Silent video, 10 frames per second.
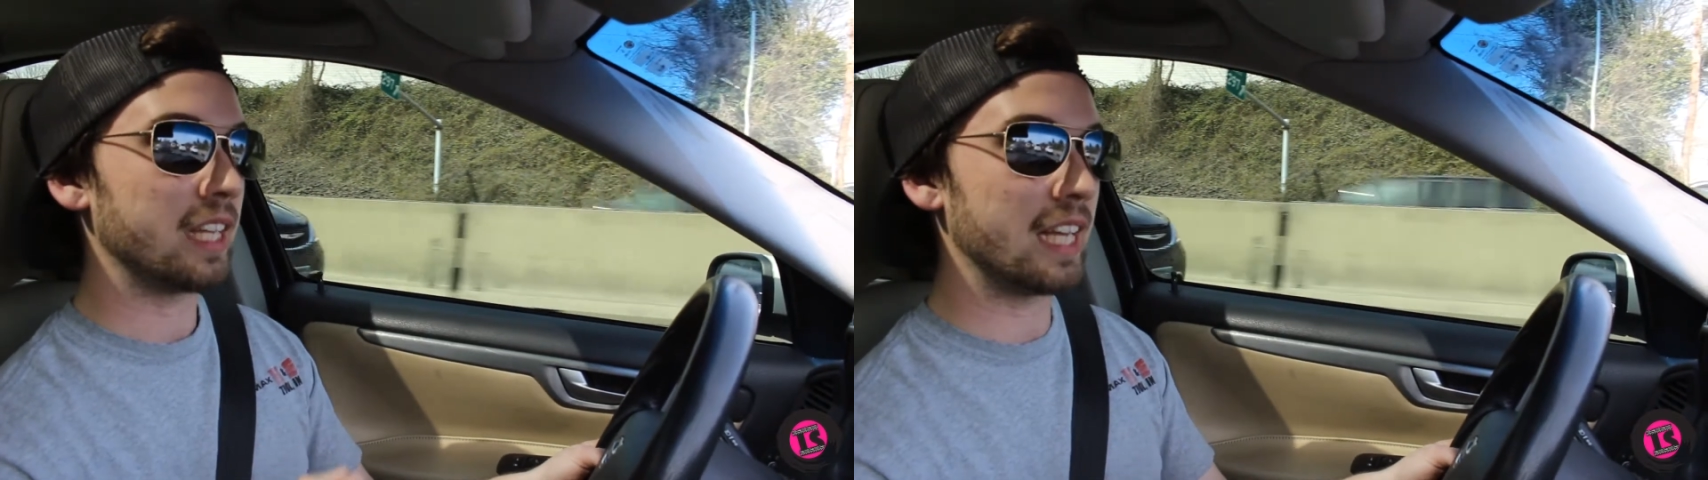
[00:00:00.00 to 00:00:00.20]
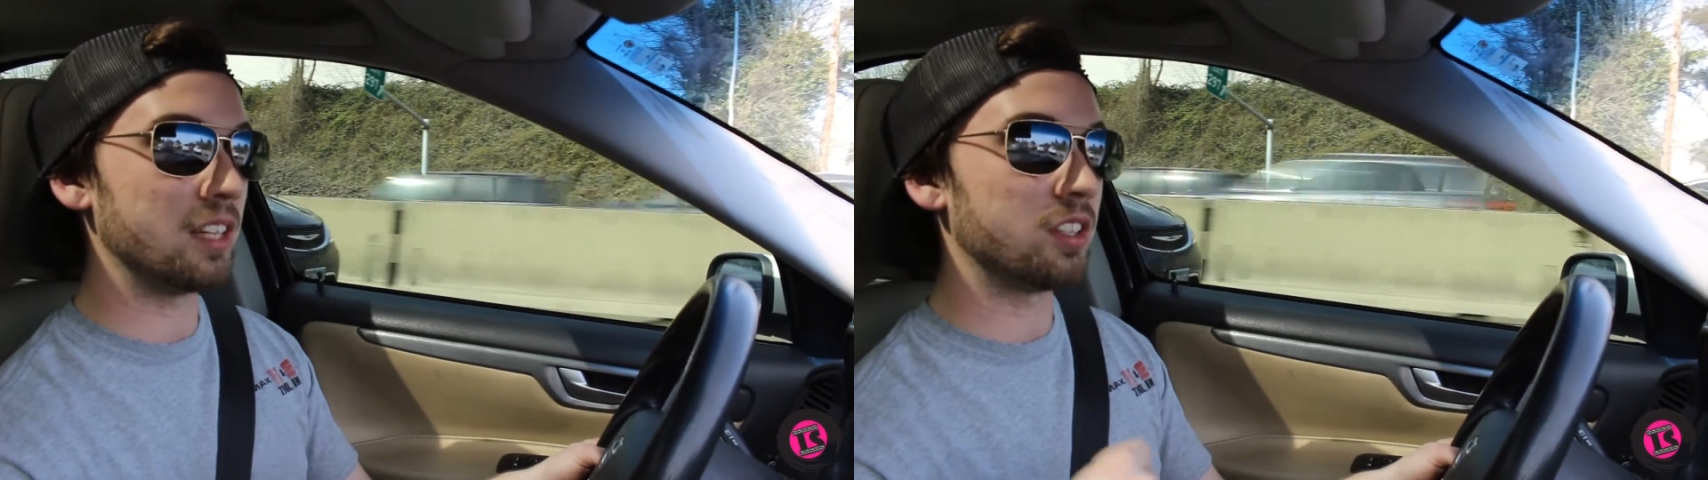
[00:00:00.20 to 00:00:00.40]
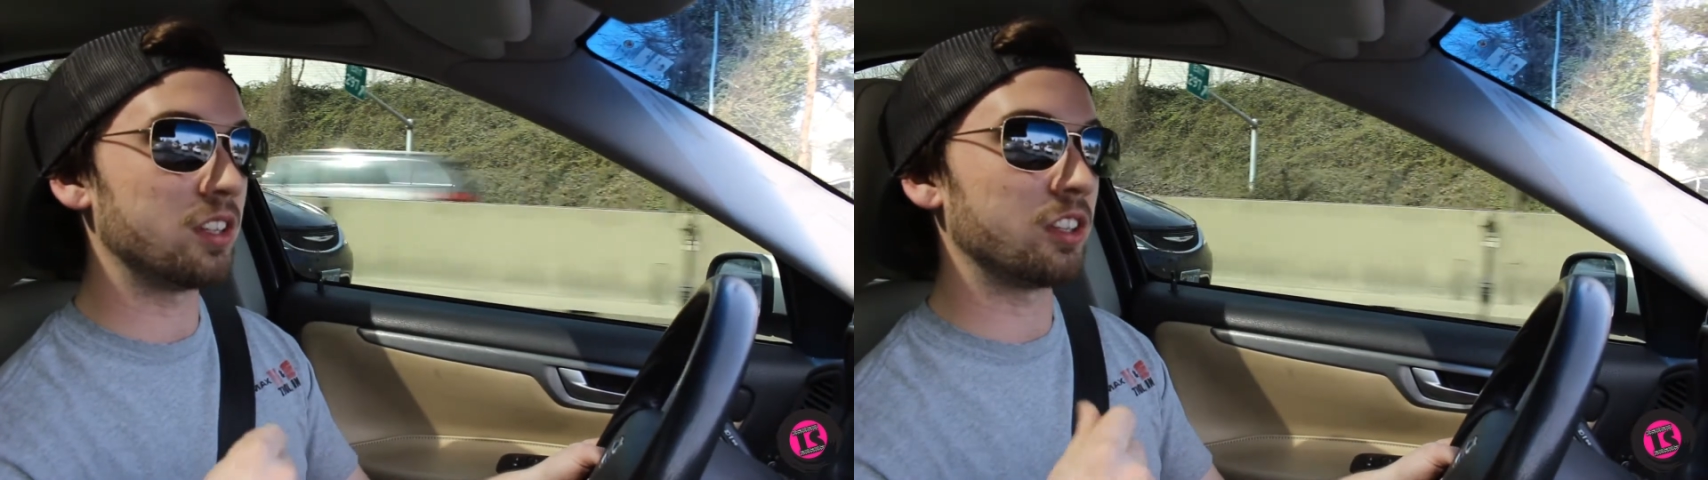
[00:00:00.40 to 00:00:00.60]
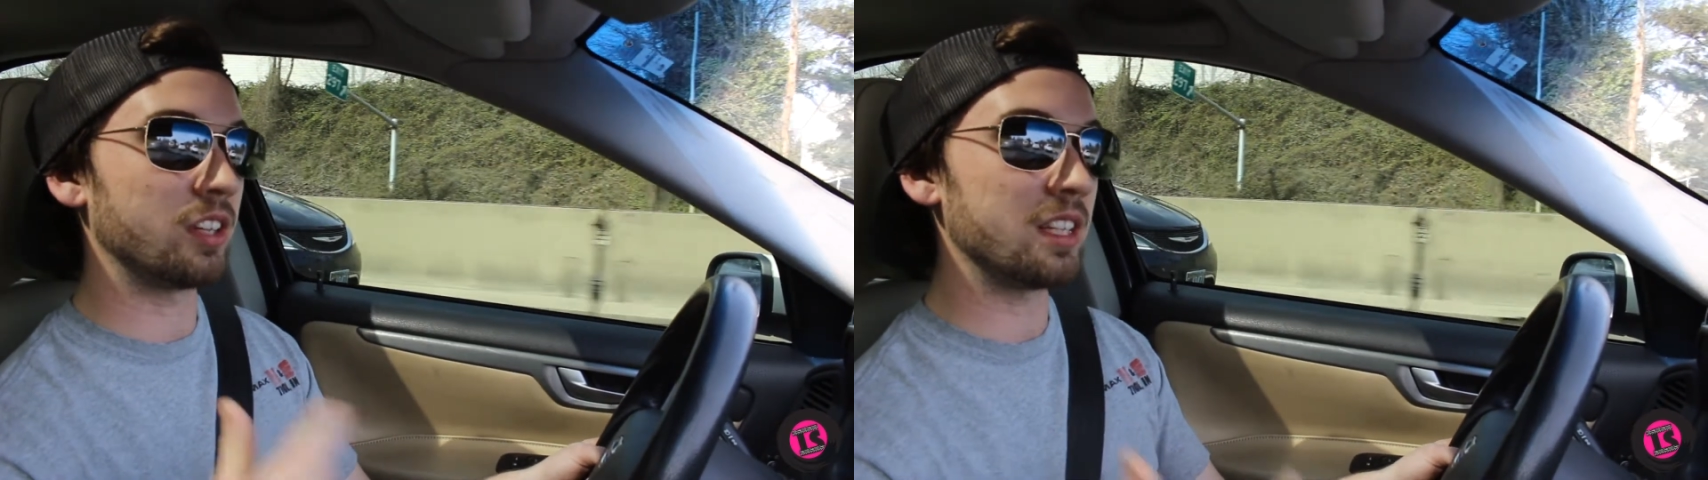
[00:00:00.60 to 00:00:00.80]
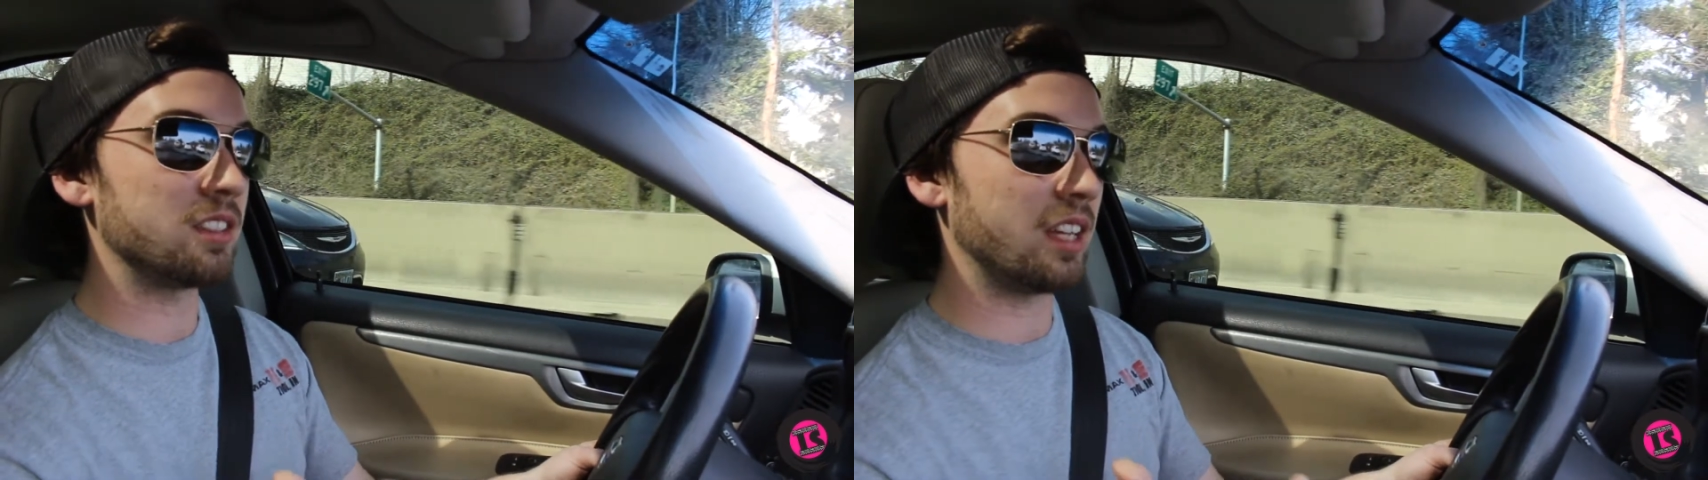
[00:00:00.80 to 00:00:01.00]
into their
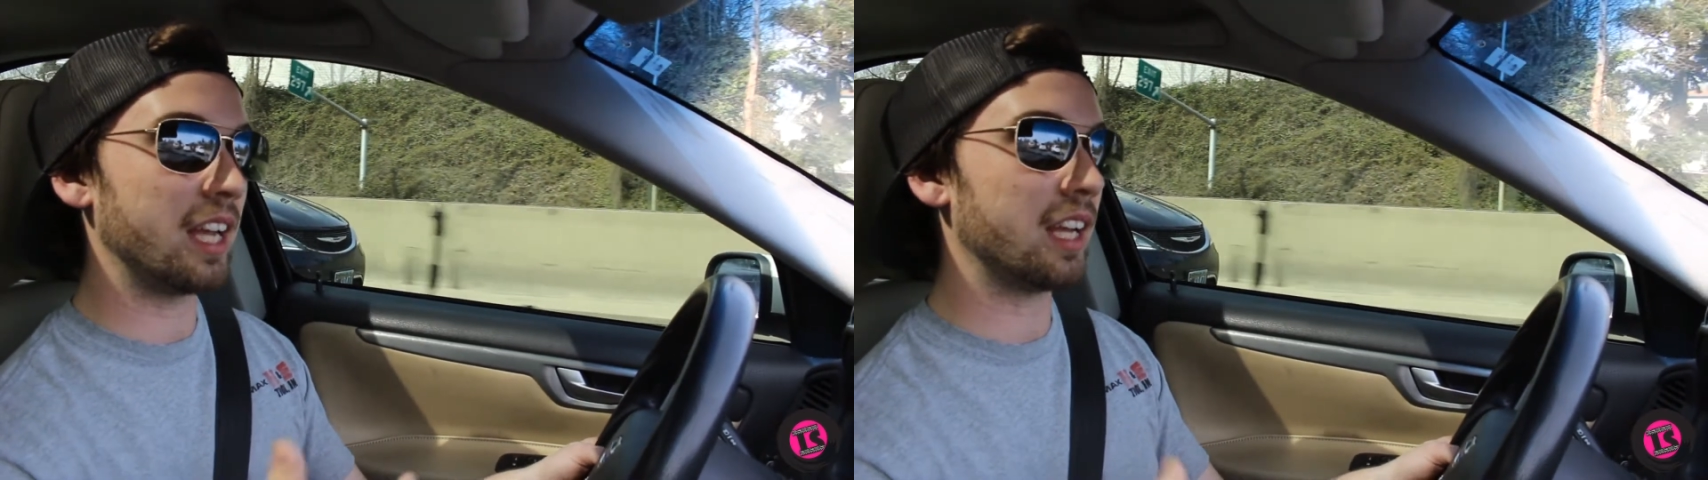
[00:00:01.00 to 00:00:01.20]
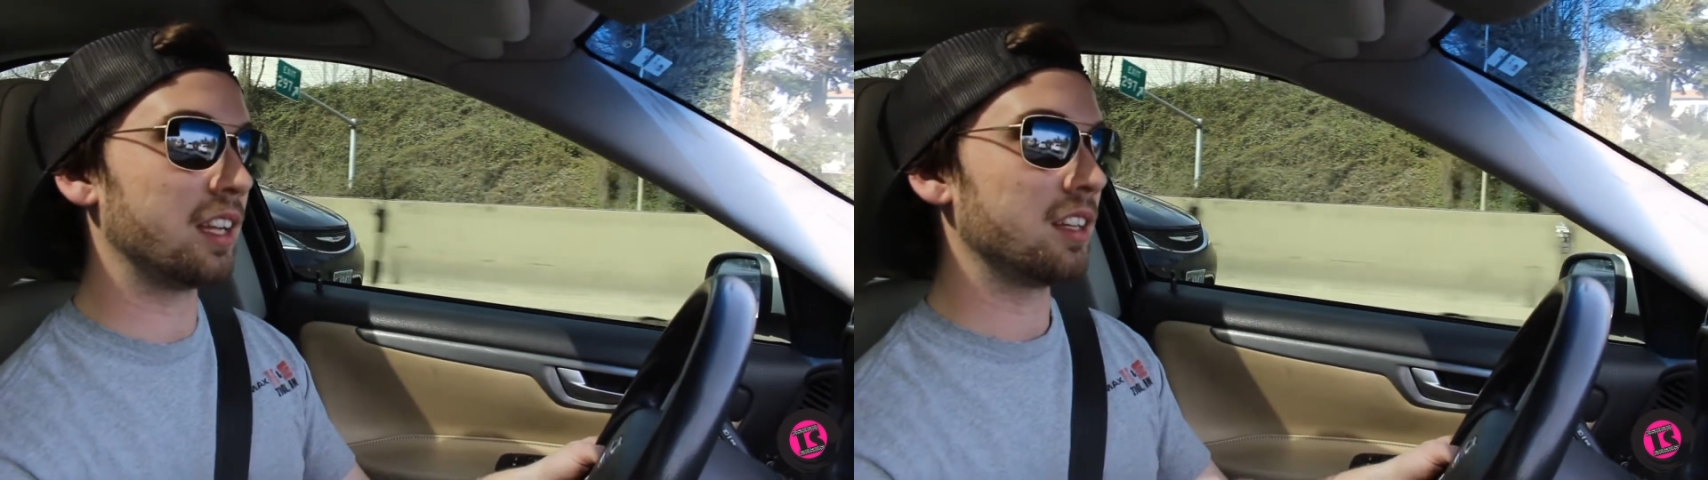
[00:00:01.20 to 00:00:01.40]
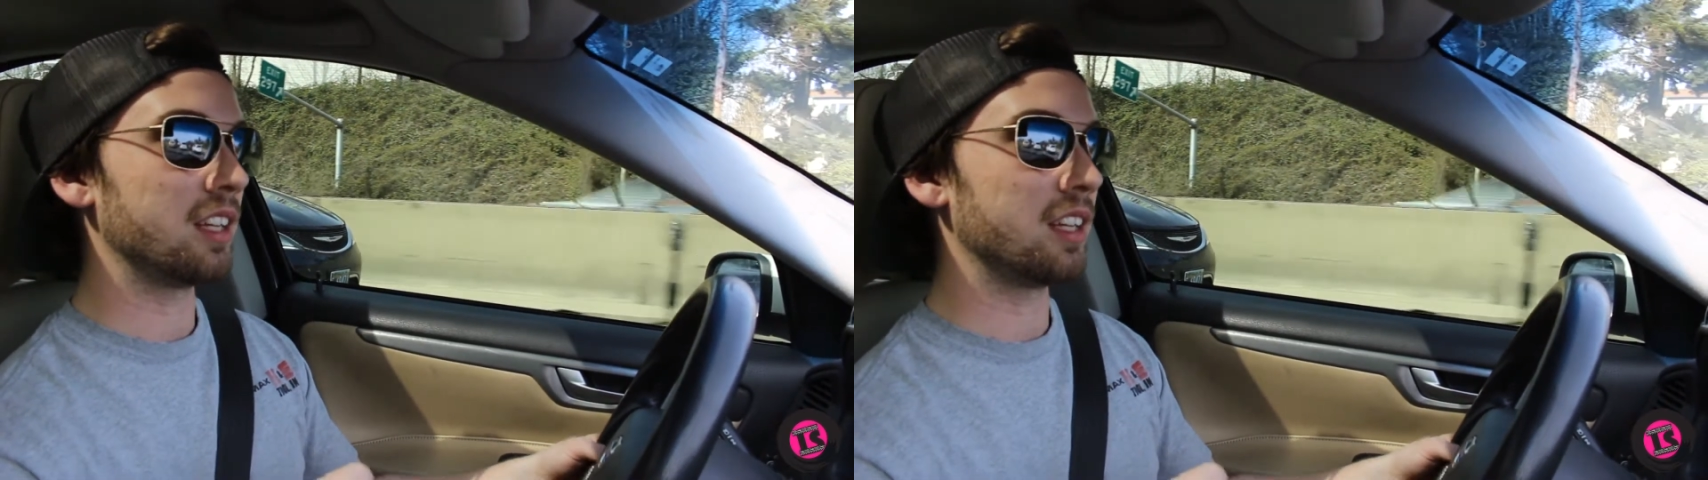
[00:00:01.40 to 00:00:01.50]
intake,